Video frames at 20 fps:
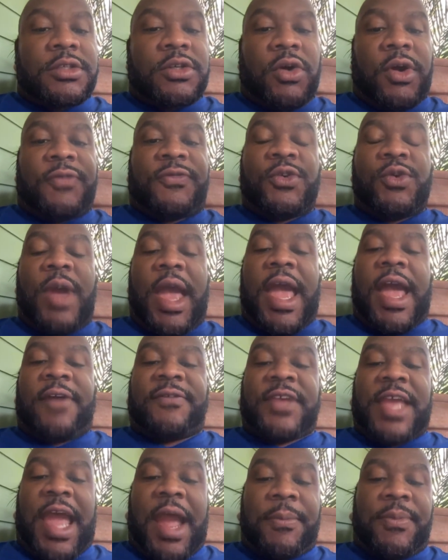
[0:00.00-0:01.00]
So if you
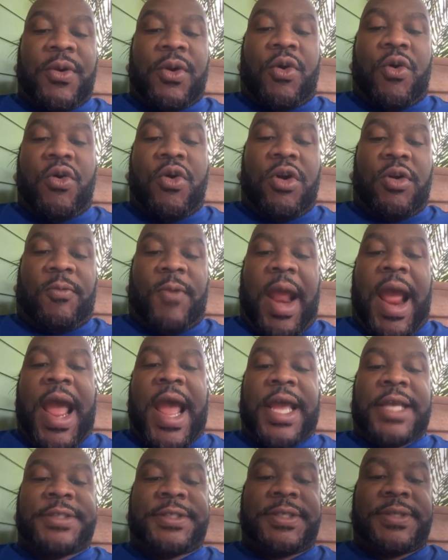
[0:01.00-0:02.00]
have Capricorn
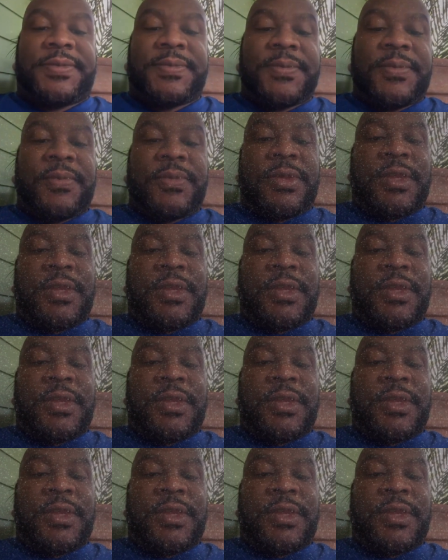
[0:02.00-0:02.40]
rising,